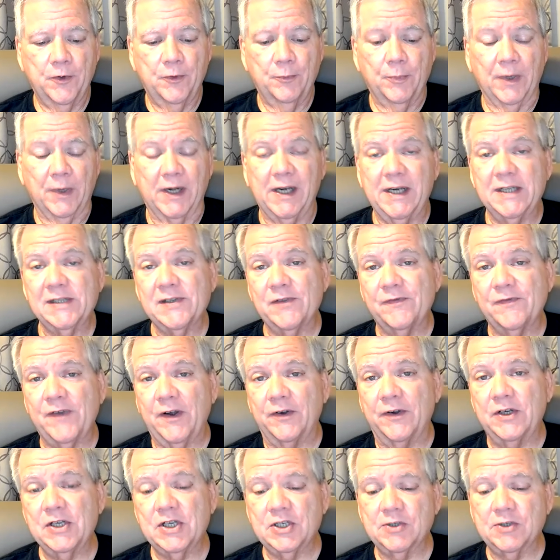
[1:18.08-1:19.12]
But it is a
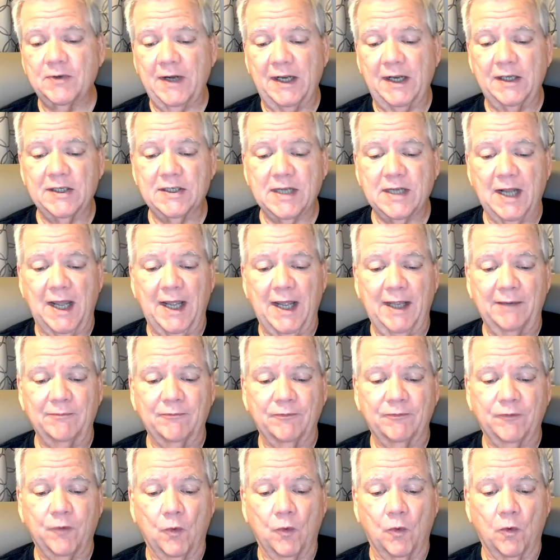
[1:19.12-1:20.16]
very strange time
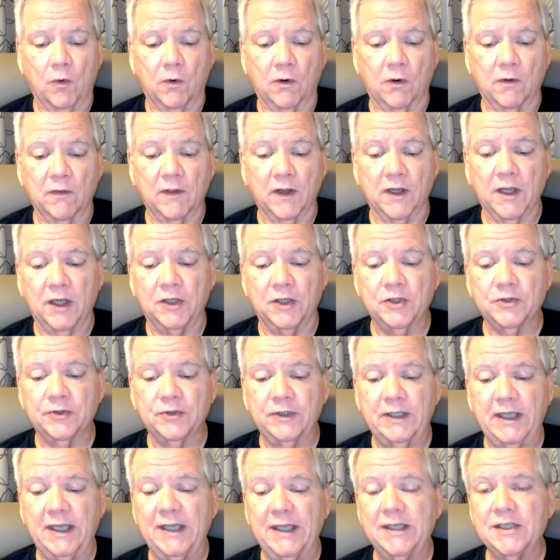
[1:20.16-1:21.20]
for the
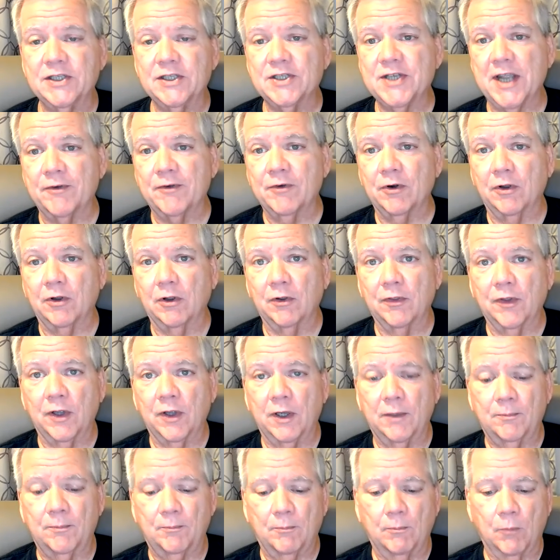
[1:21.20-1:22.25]
country in general.
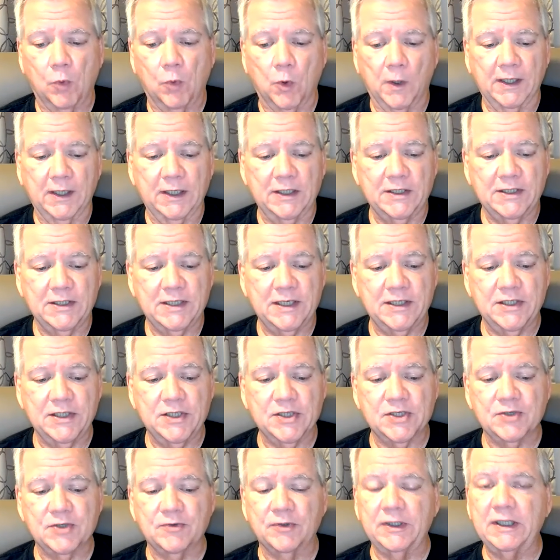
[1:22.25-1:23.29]
The mortgage
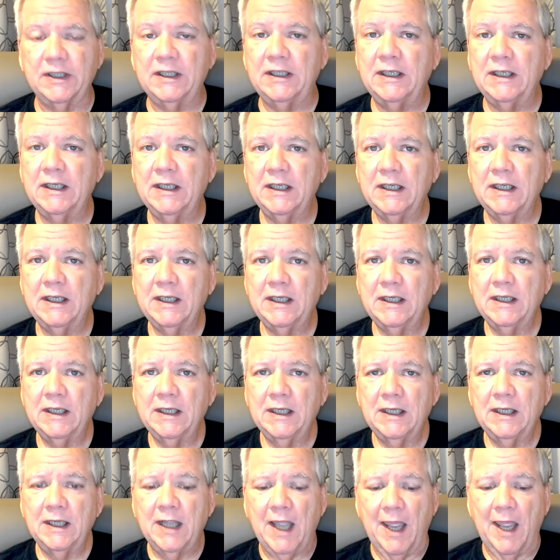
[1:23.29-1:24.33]
industry
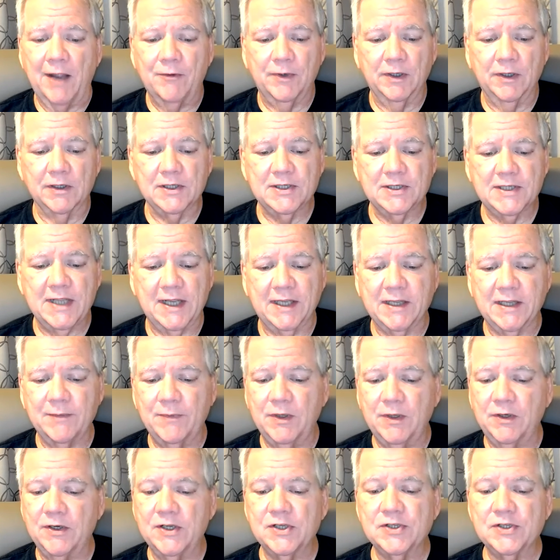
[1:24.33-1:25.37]
and real estate
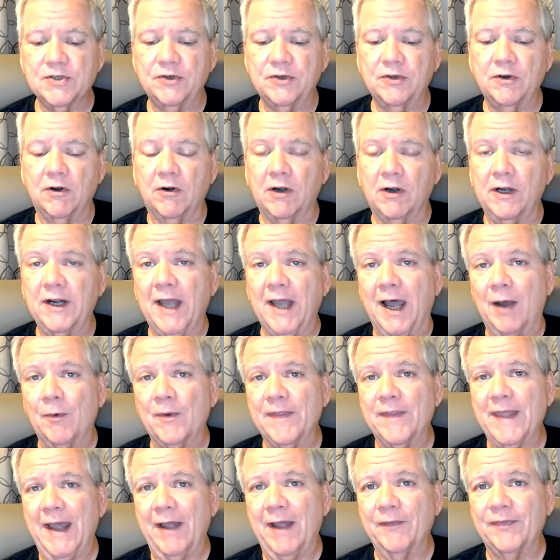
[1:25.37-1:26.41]
communities are not
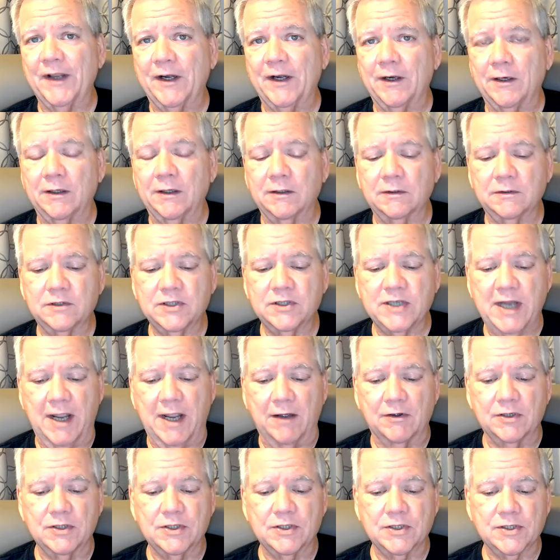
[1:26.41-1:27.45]
without their
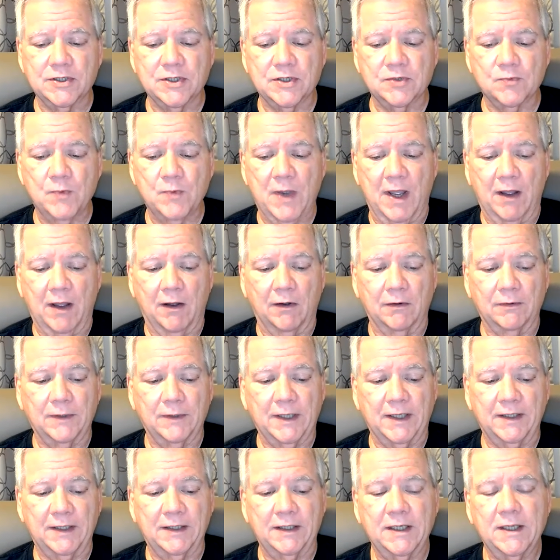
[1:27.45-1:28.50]
challenges as well.
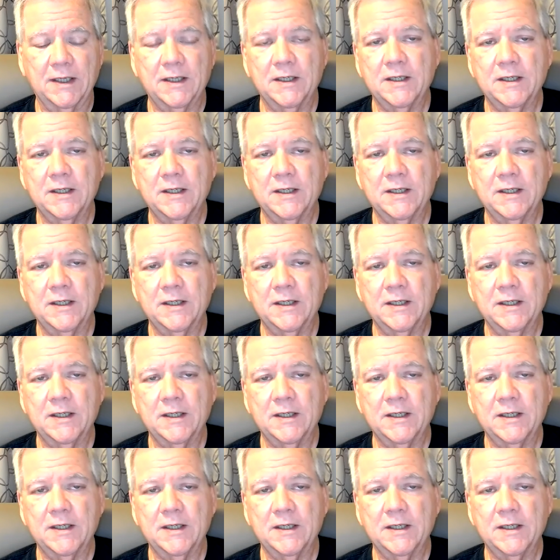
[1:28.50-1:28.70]
And